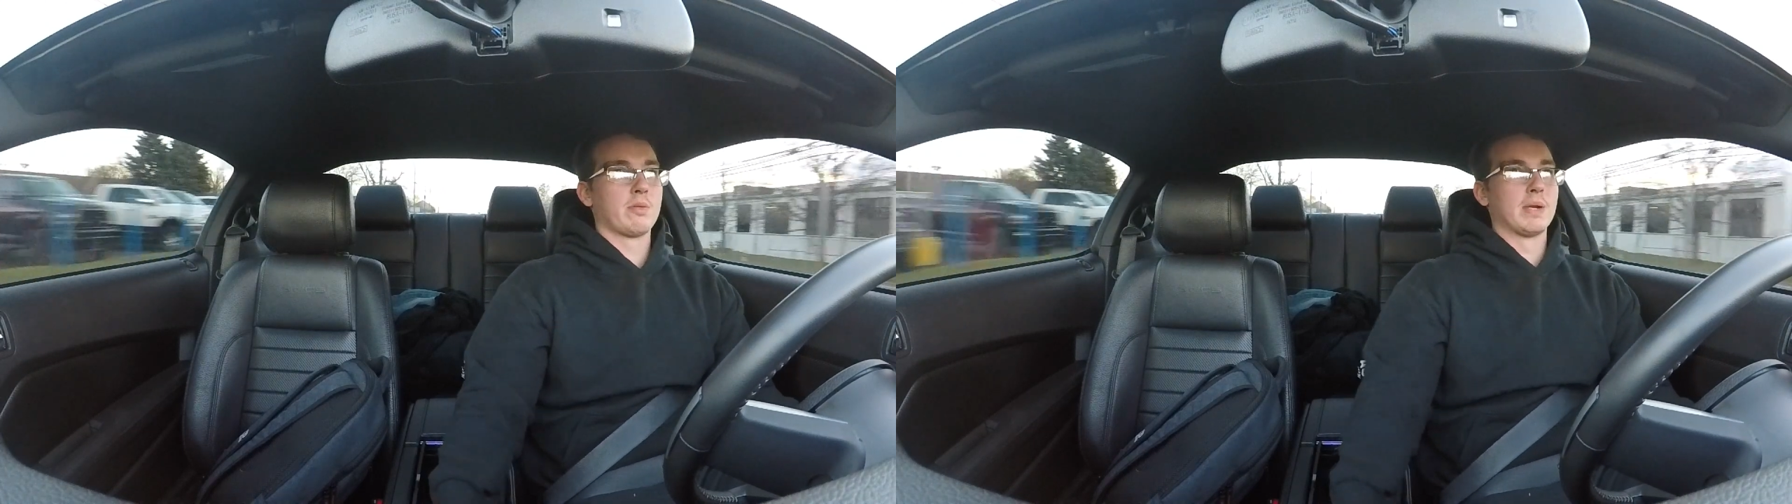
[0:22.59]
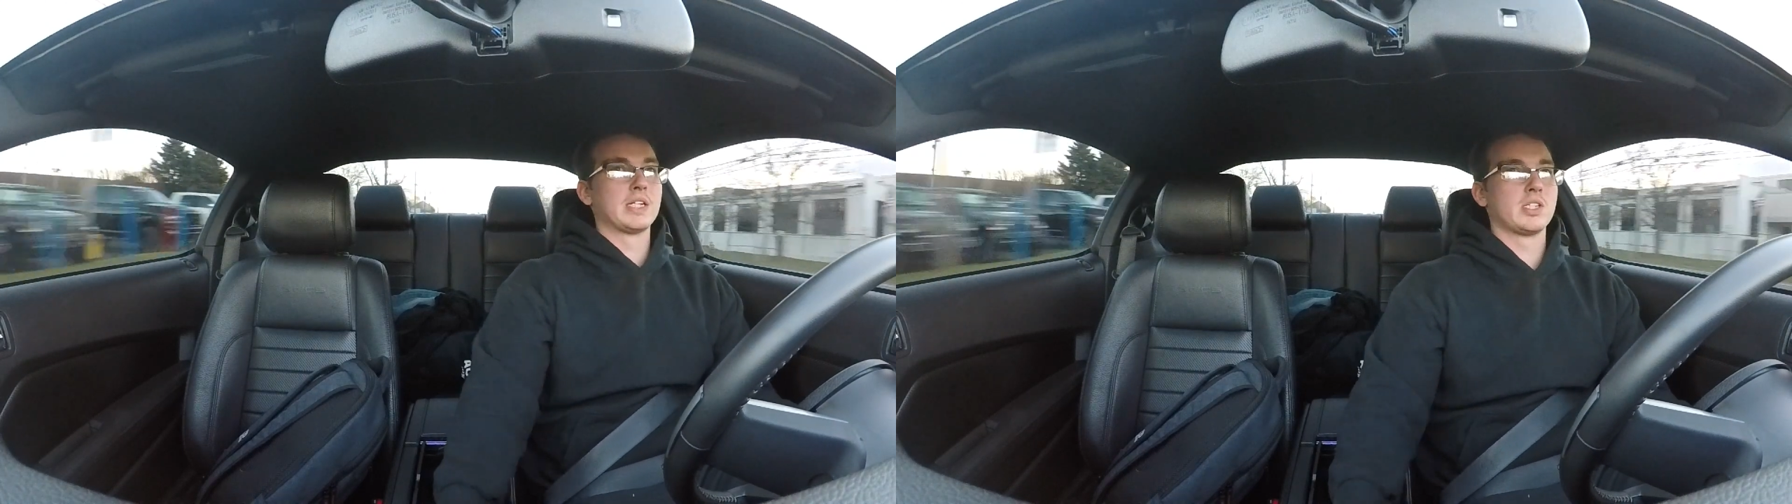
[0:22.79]

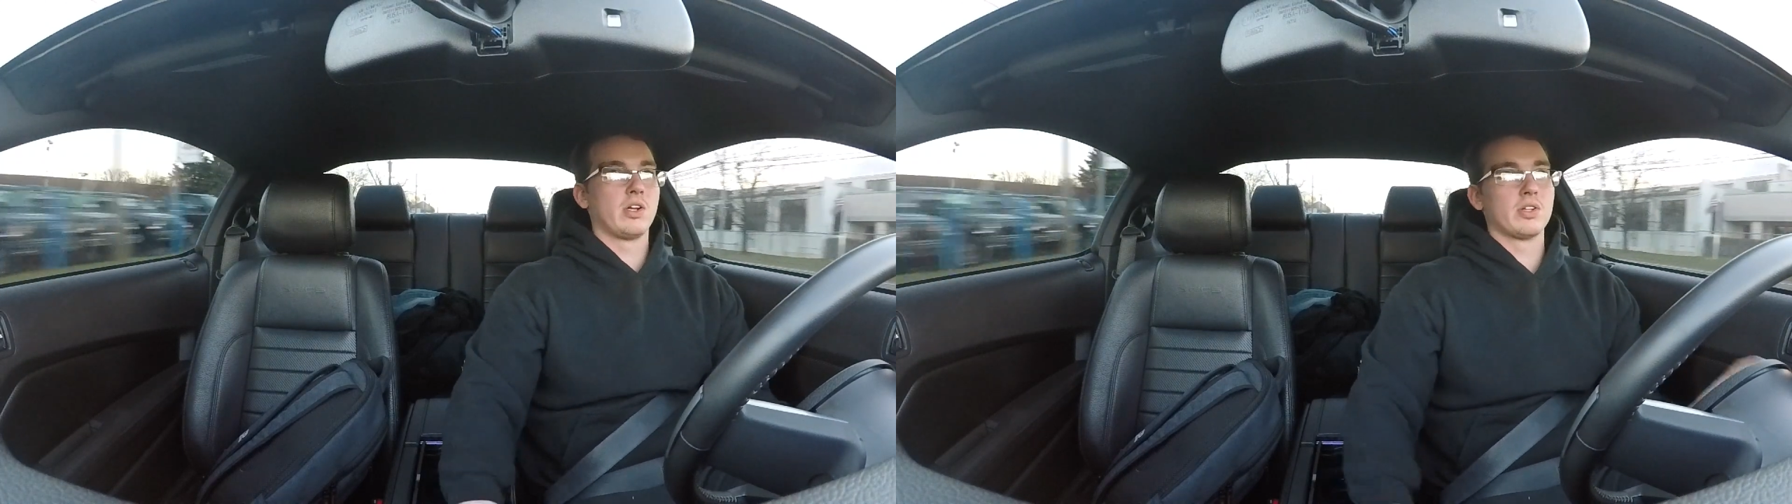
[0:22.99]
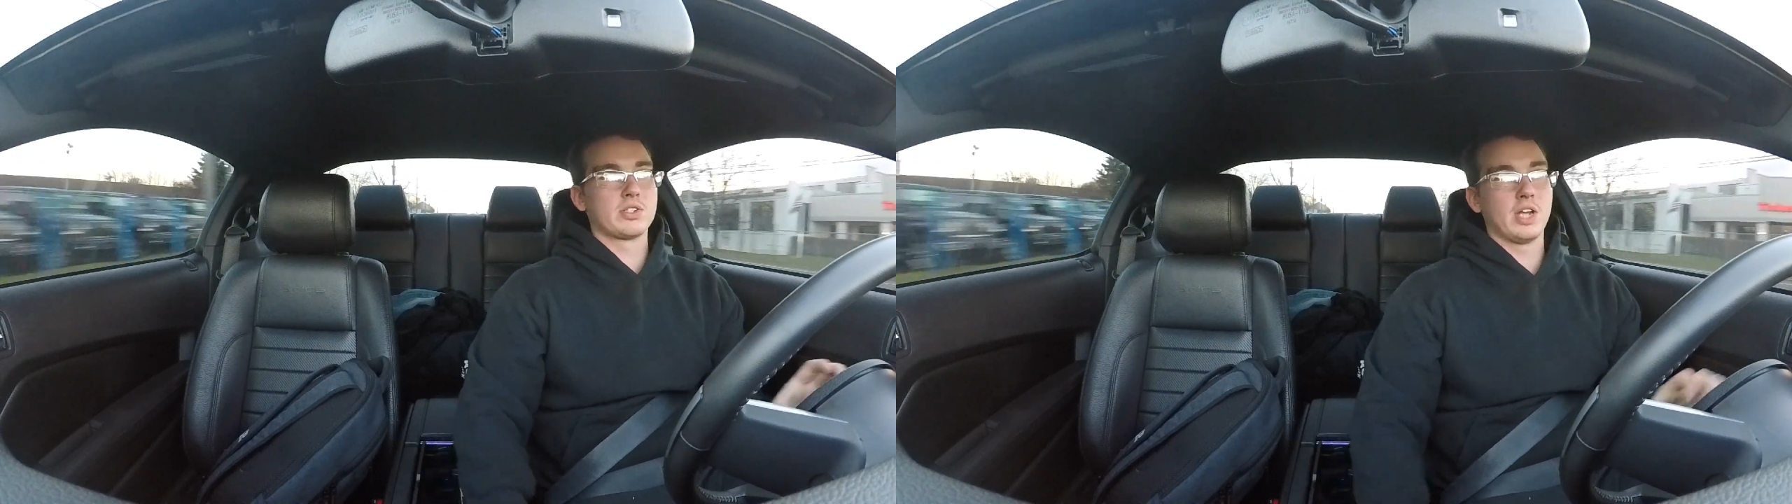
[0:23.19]
they're basically
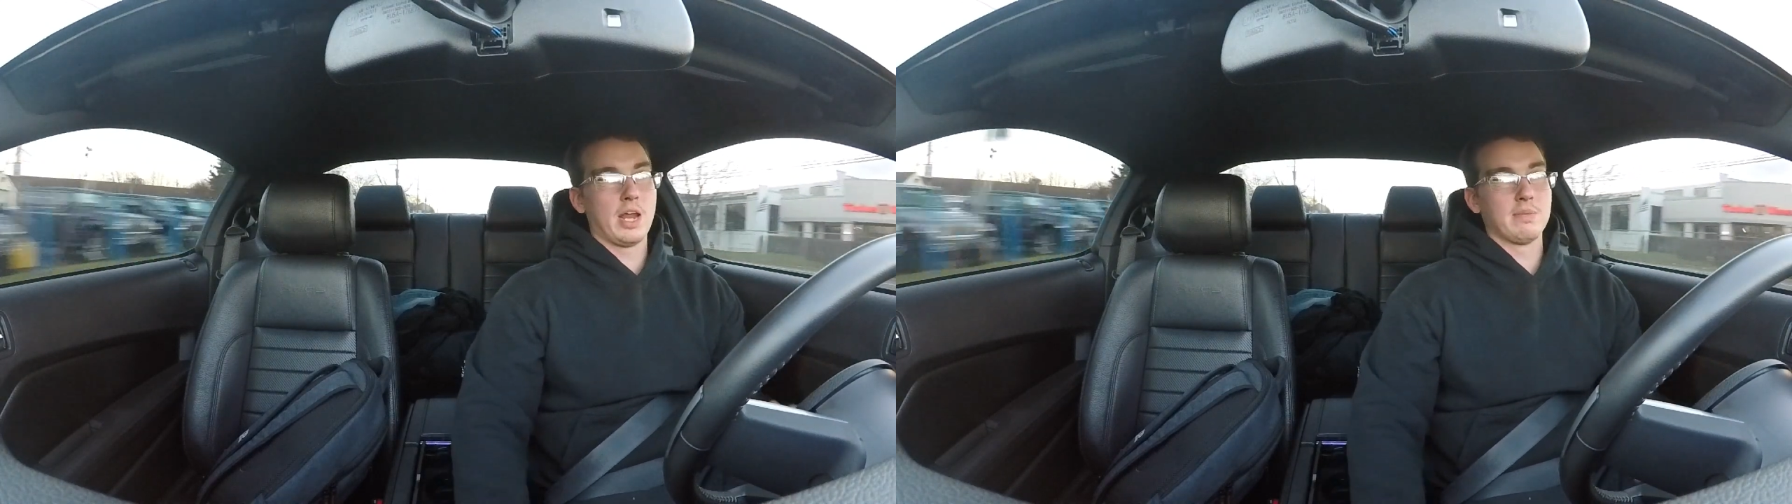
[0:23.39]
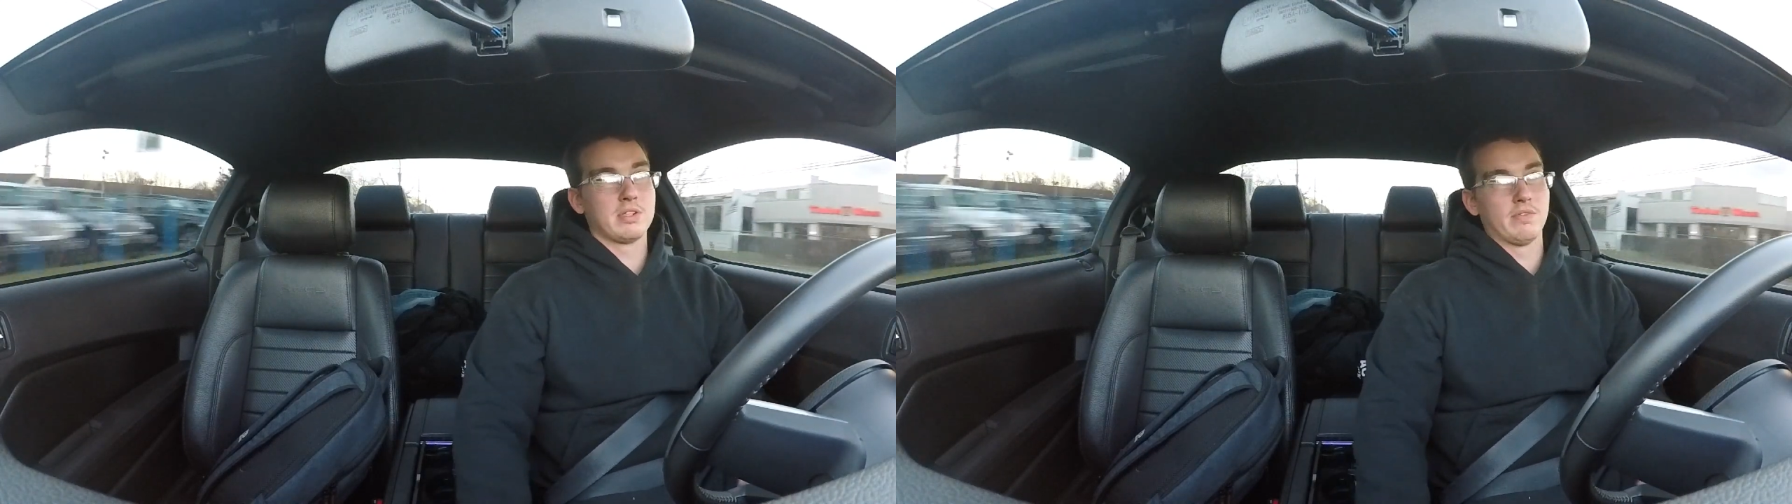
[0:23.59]
all the
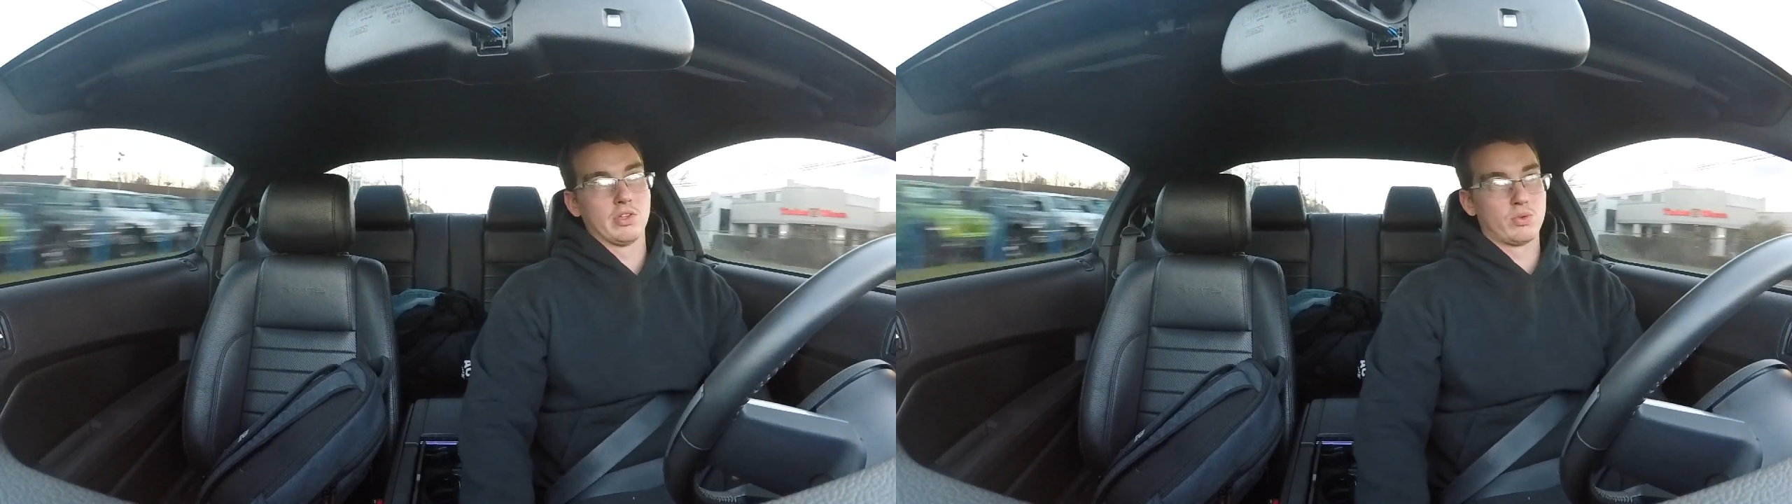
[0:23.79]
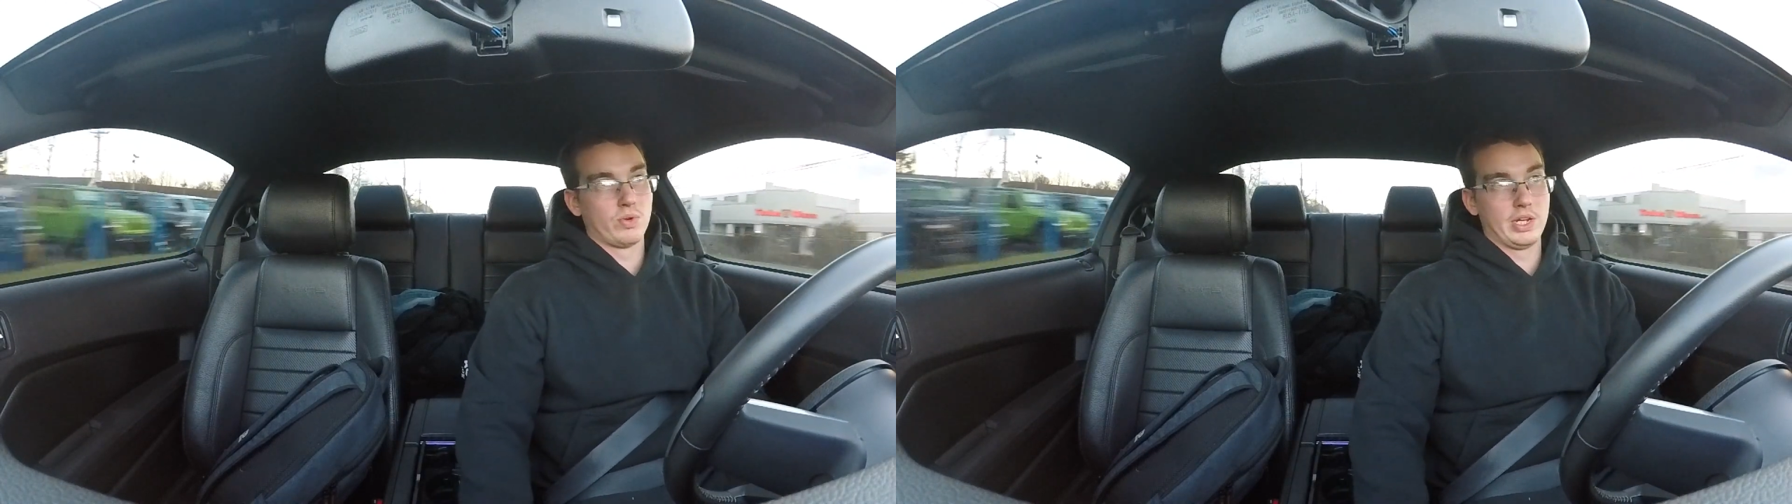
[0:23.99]
same, except
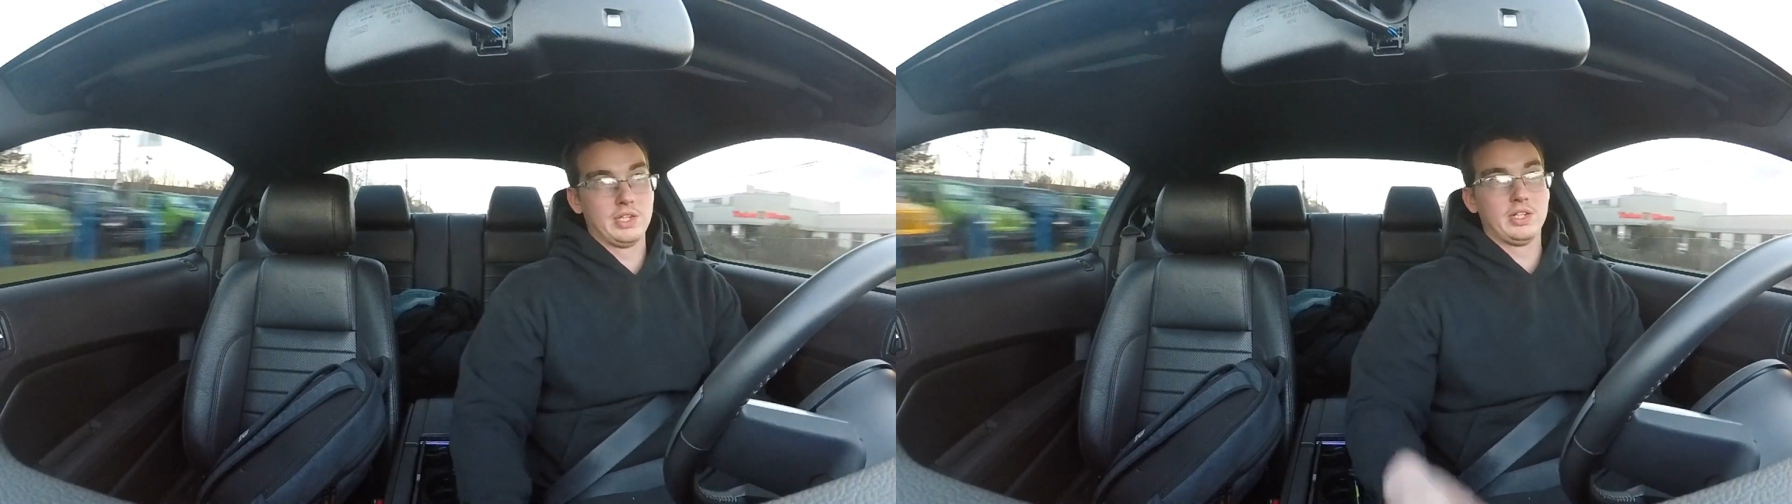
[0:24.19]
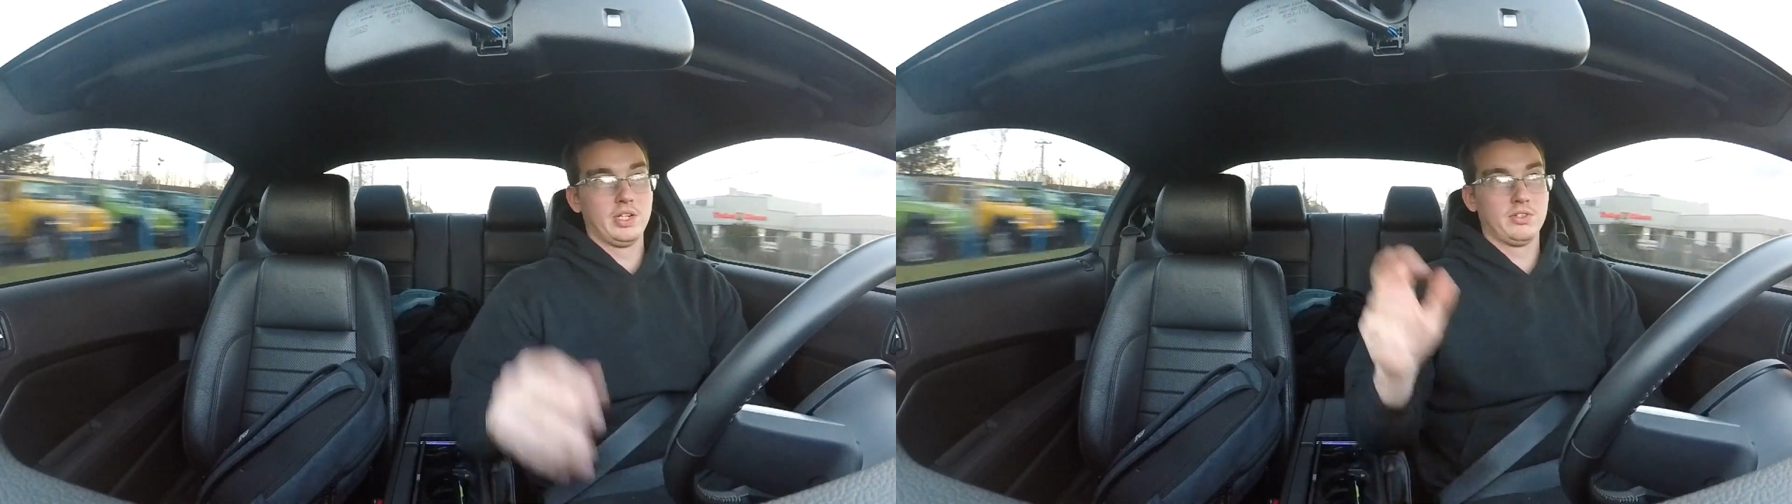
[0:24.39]
for
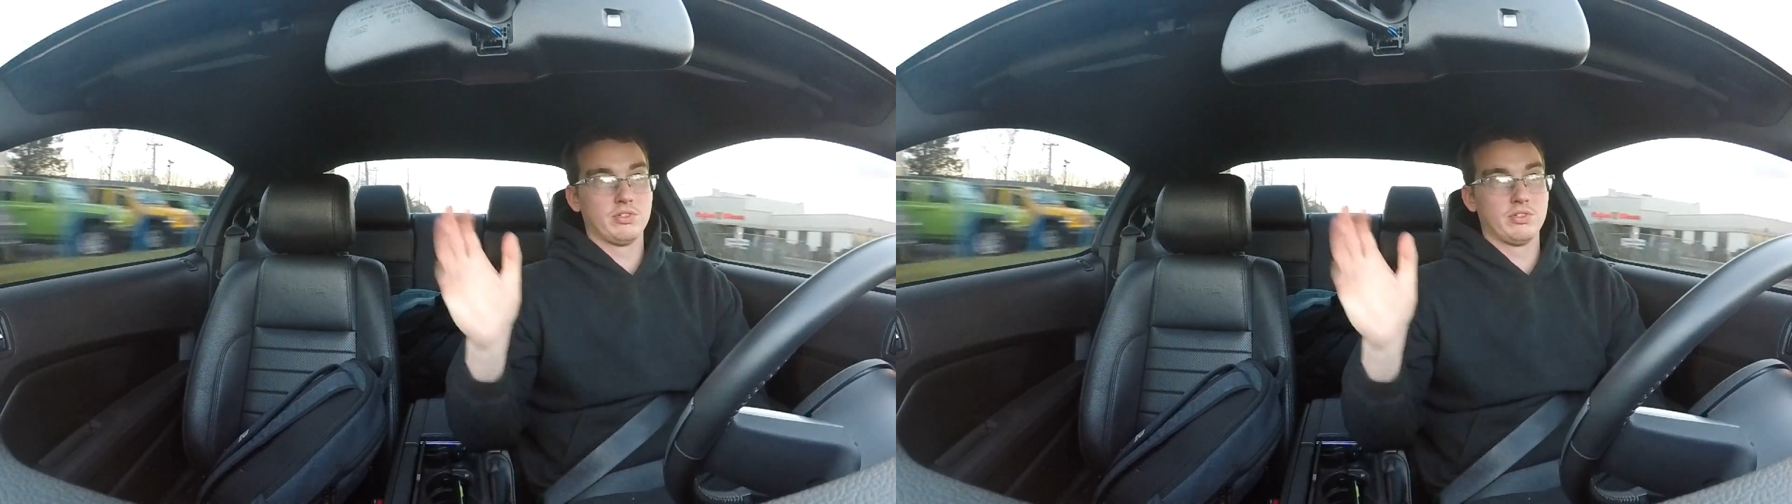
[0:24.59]
2018,